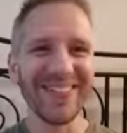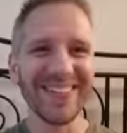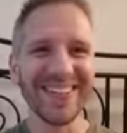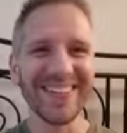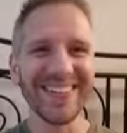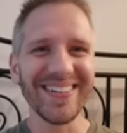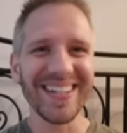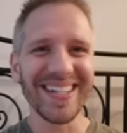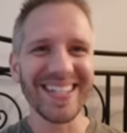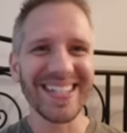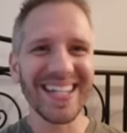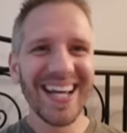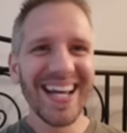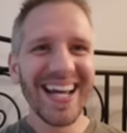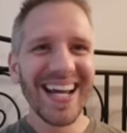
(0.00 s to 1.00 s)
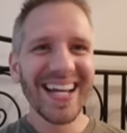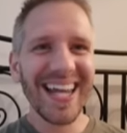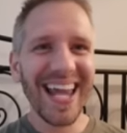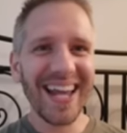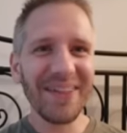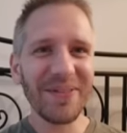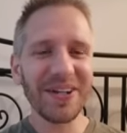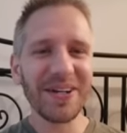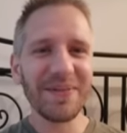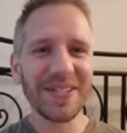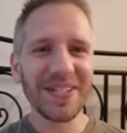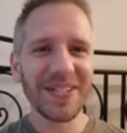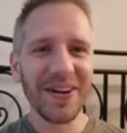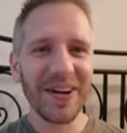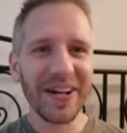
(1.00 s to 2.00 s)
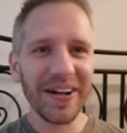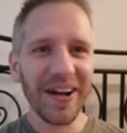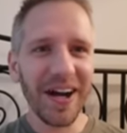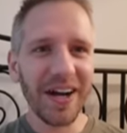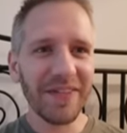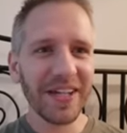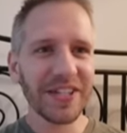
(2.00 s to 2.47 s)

we're doing this. Again, we're going to be starting off.